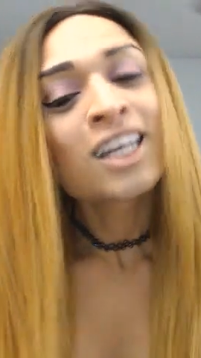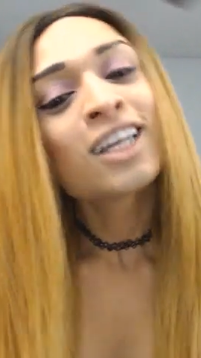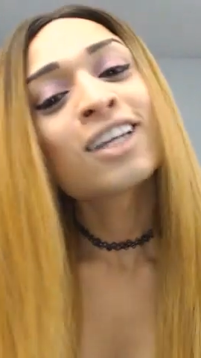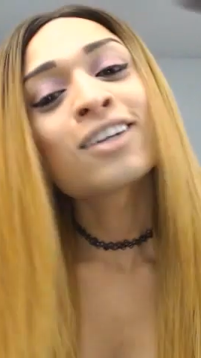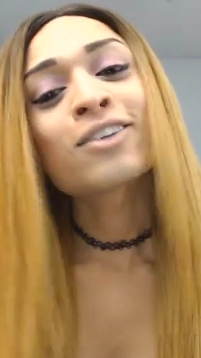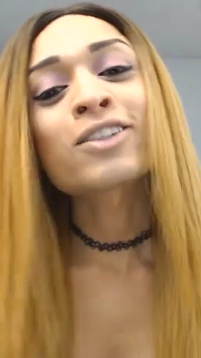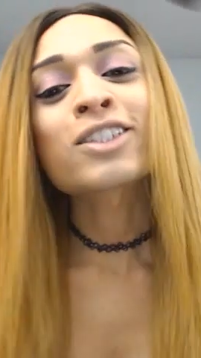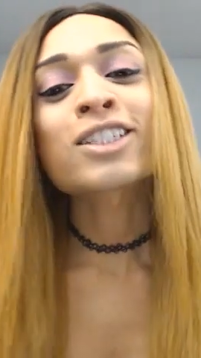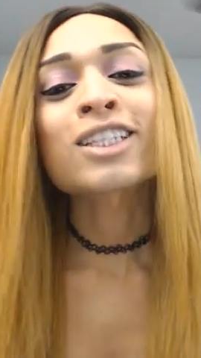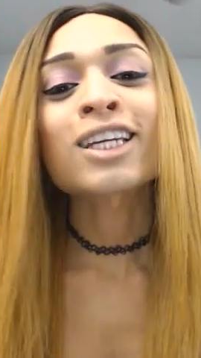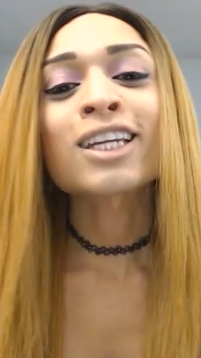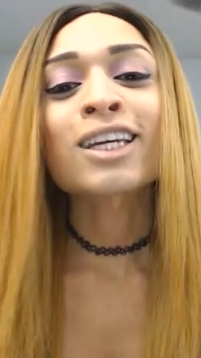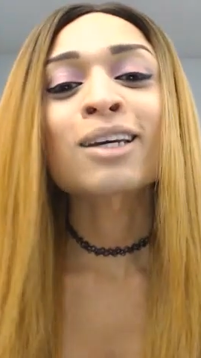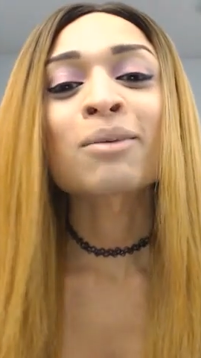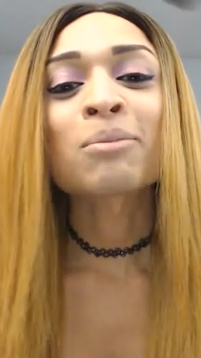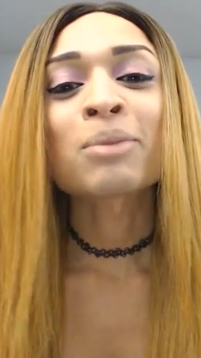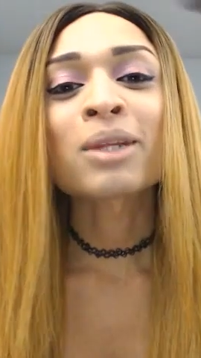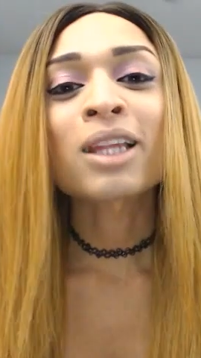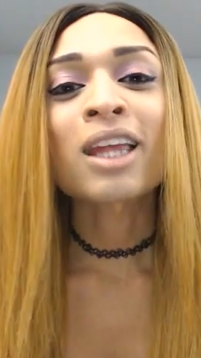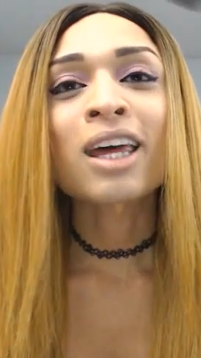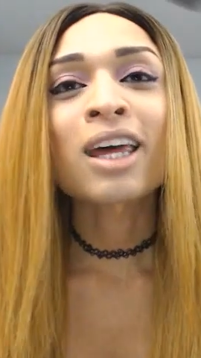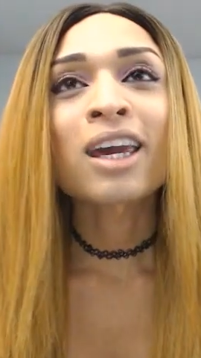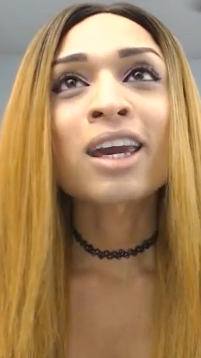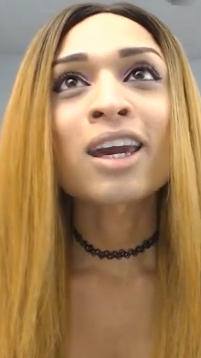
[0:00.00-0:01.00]
I'm just kidding. But
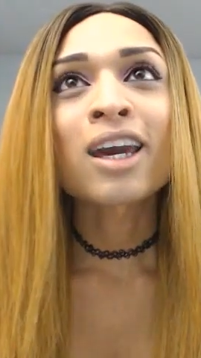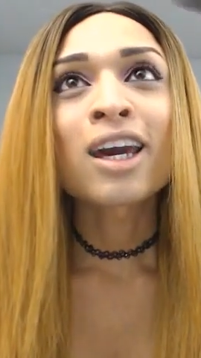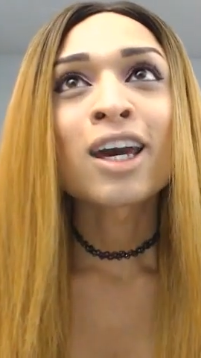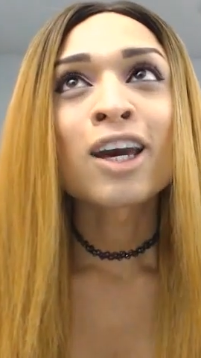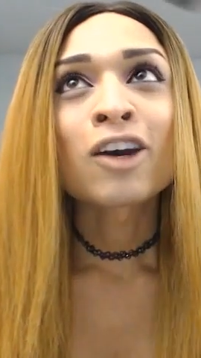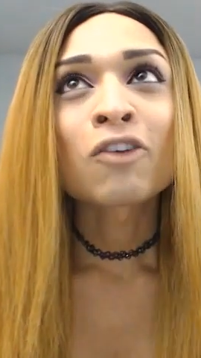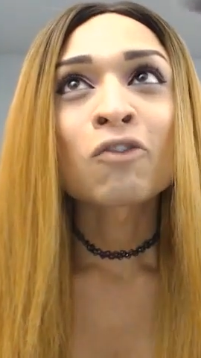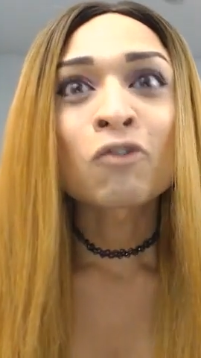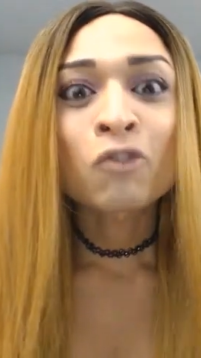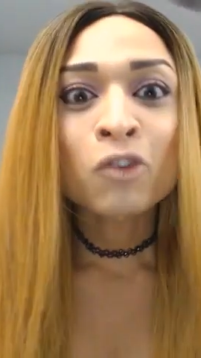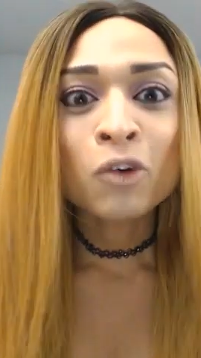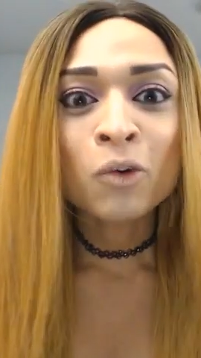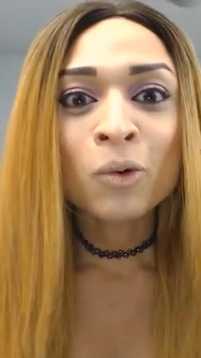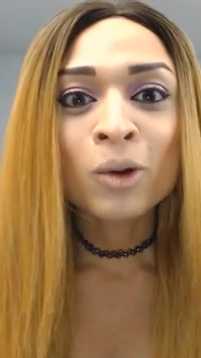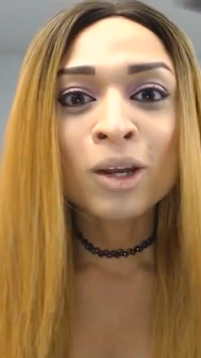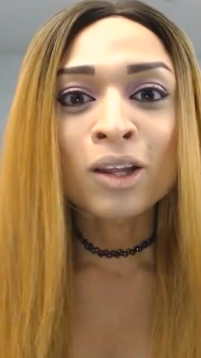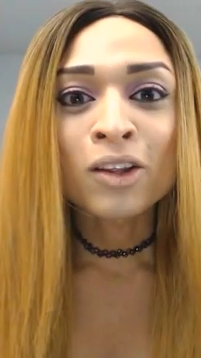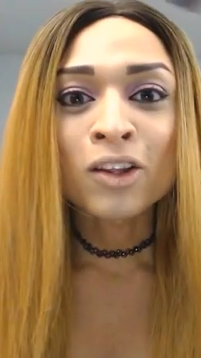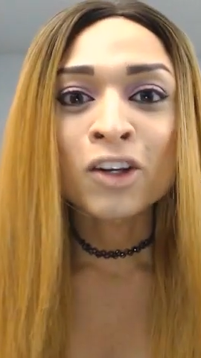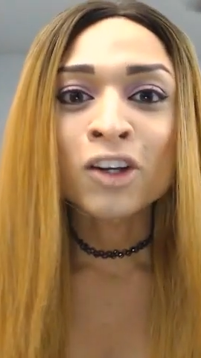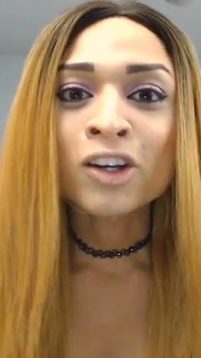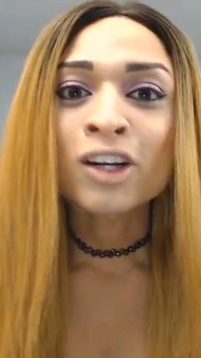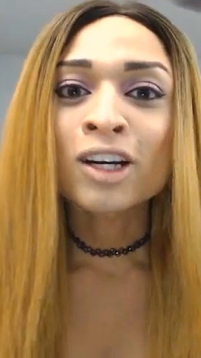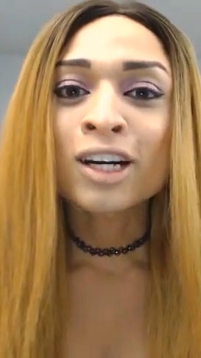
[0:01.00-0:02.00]
like, for real,
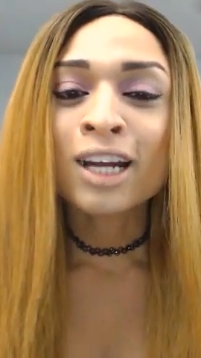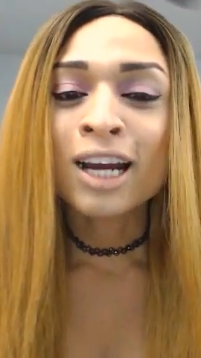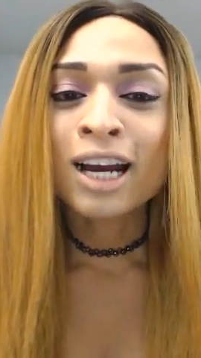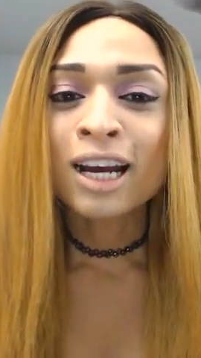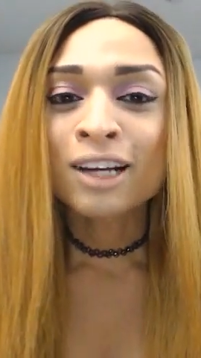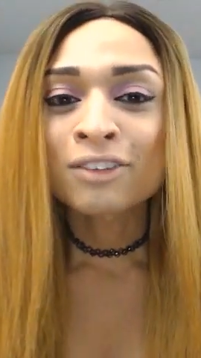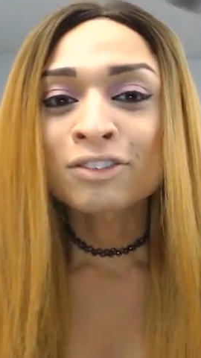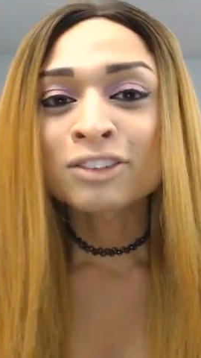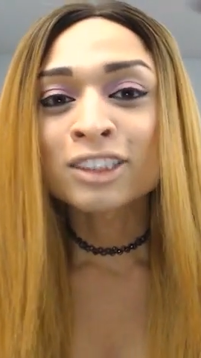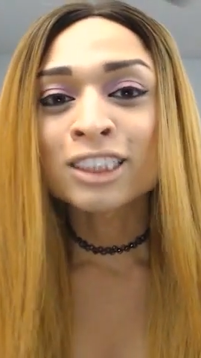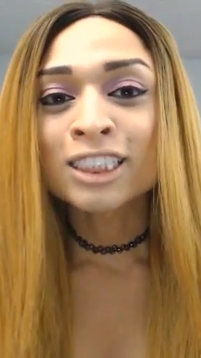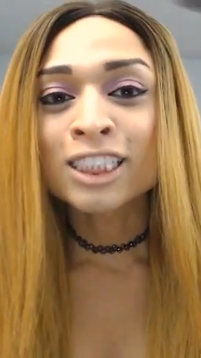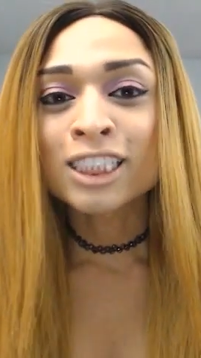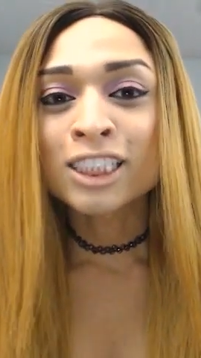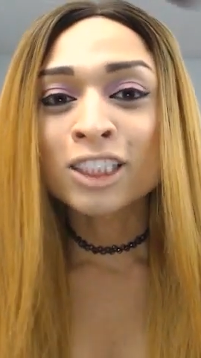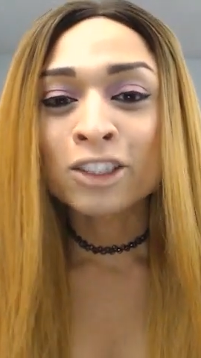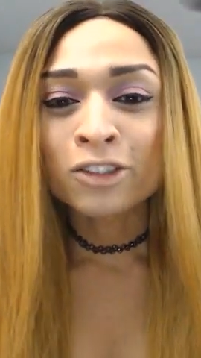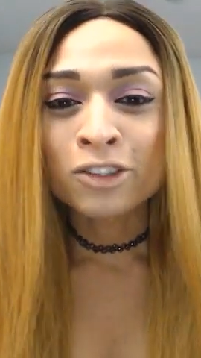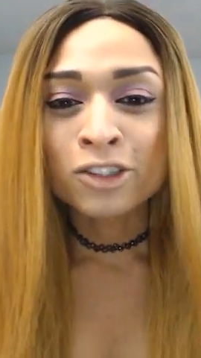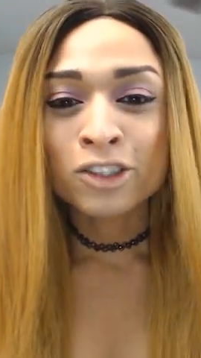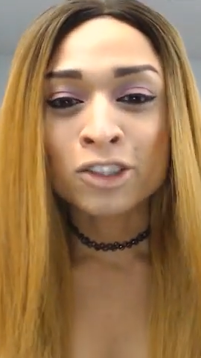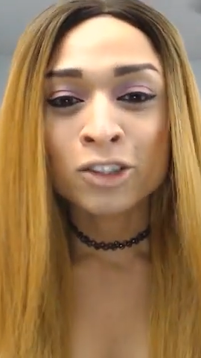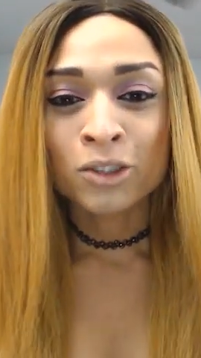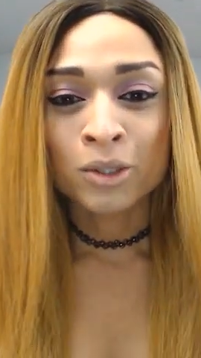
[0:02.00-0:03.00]
you're going to have to get
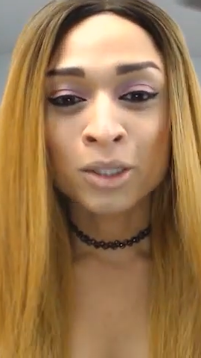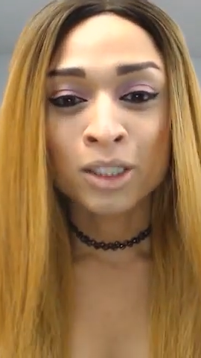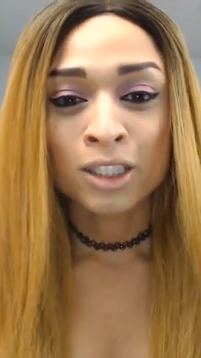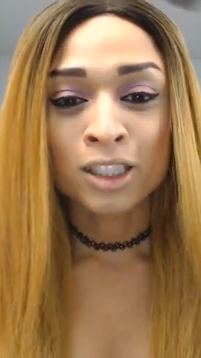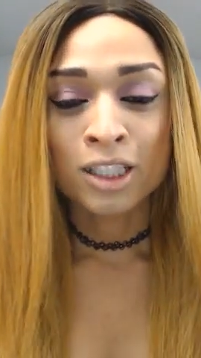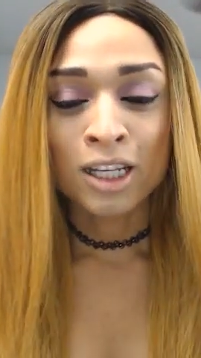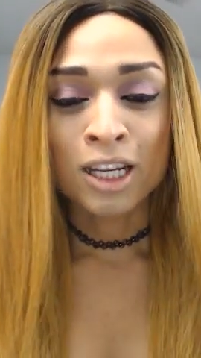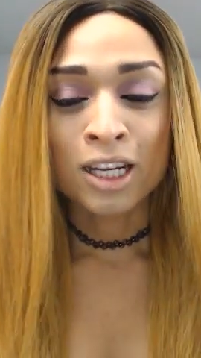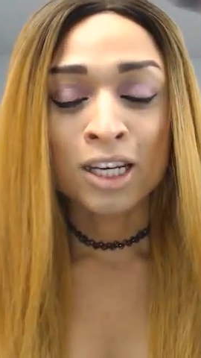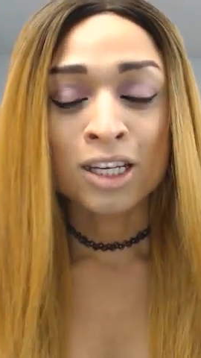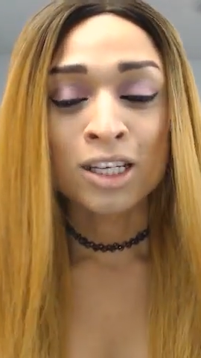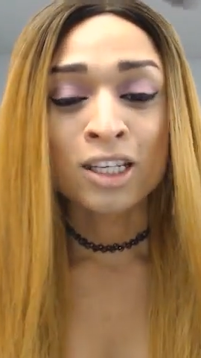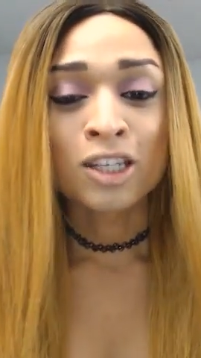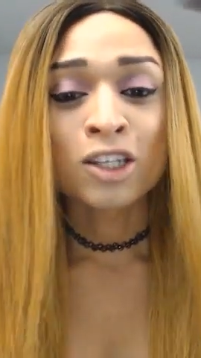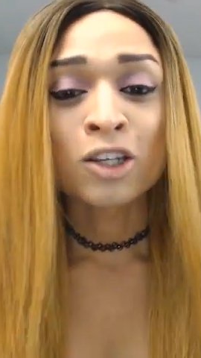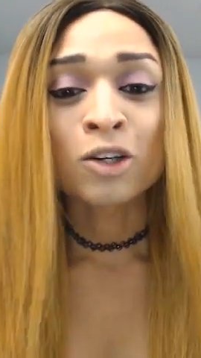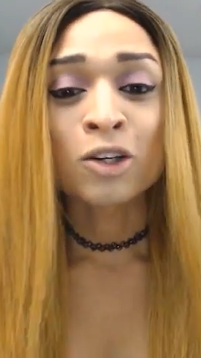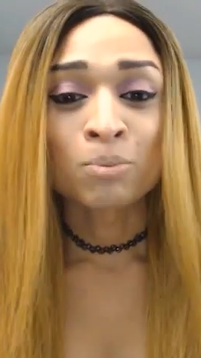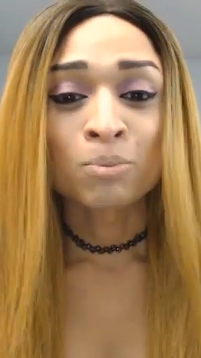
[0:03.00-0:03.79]
used to it. And